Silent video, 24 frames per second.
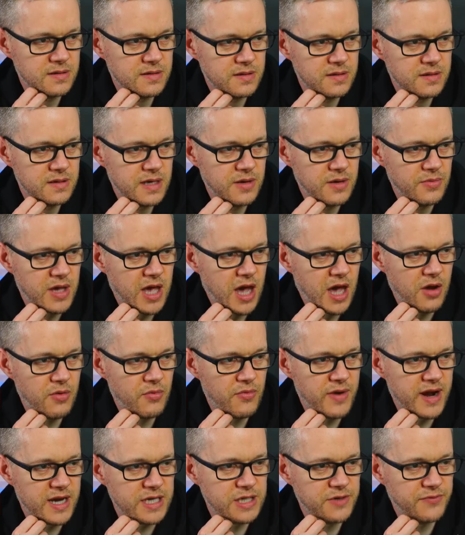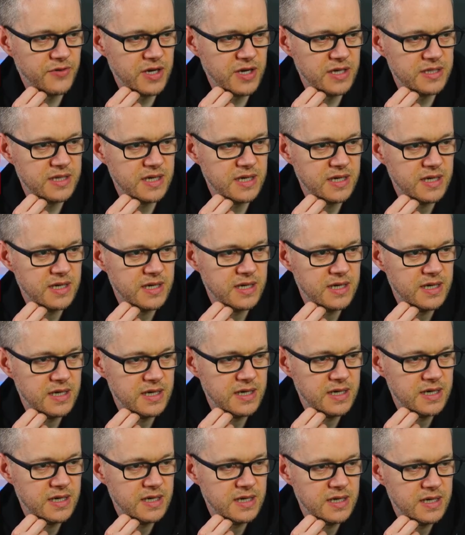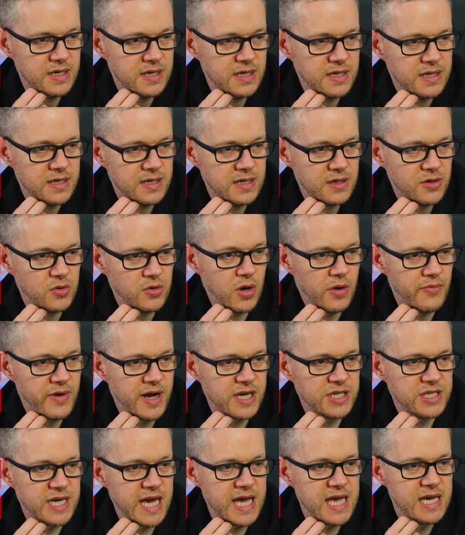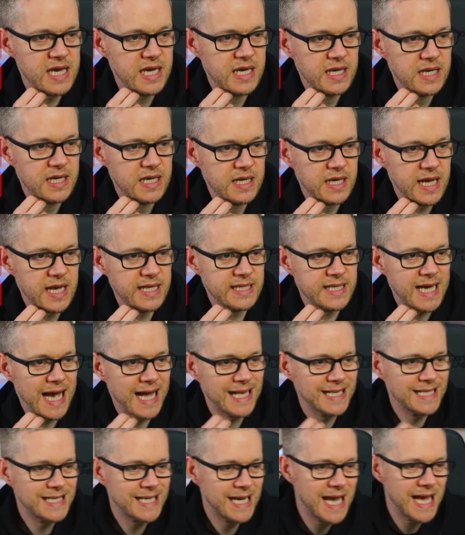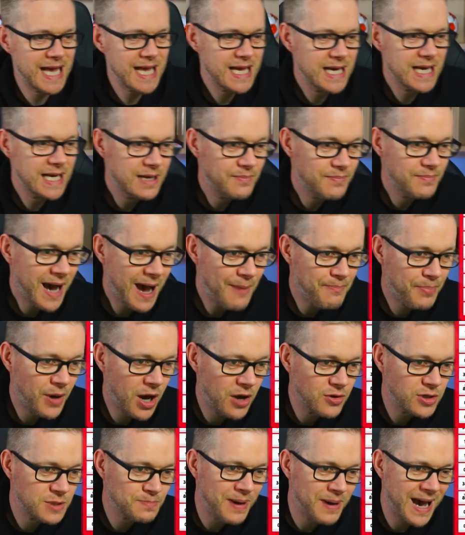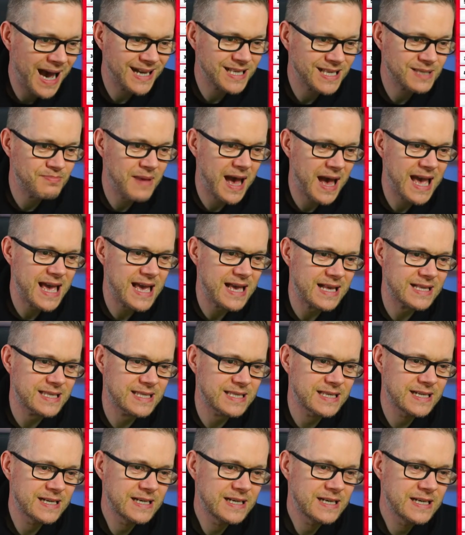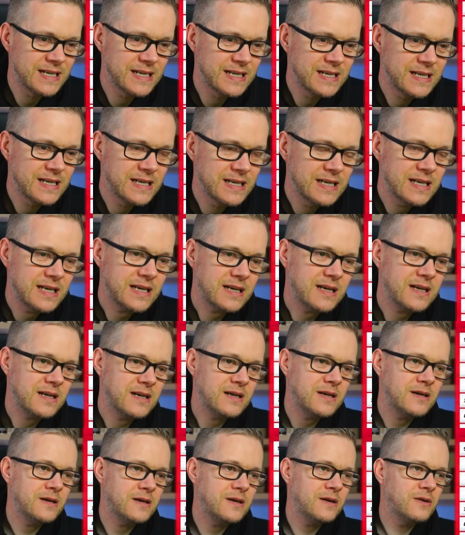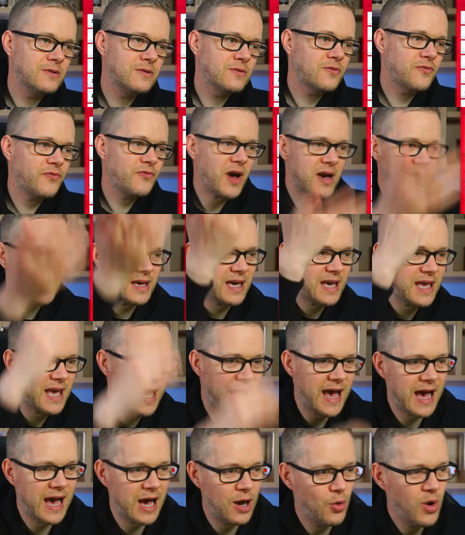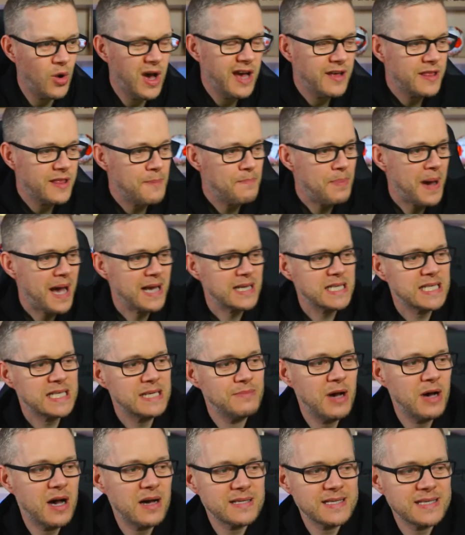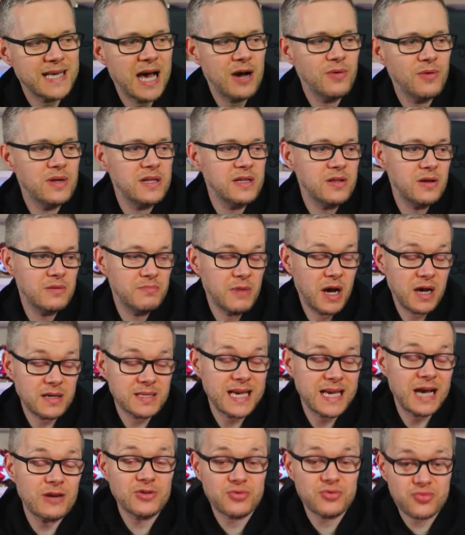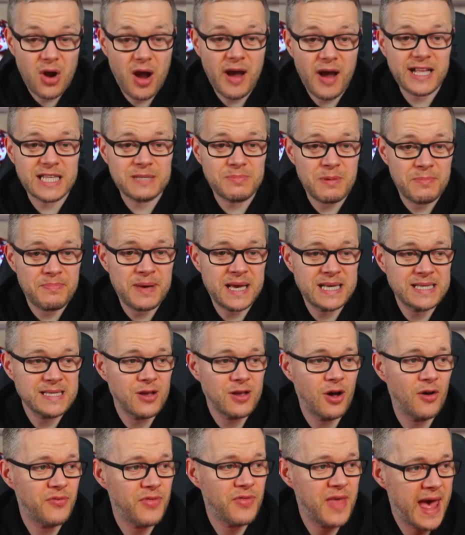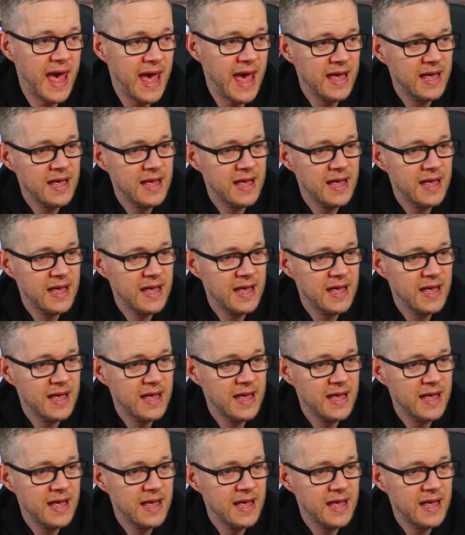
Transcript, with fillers: Here we go, Rashford. Go on, Rashi. Into Antony. Back post pass, mate. Oh, fucking hell. The pass to Martial. Martial's right to be pissed off there.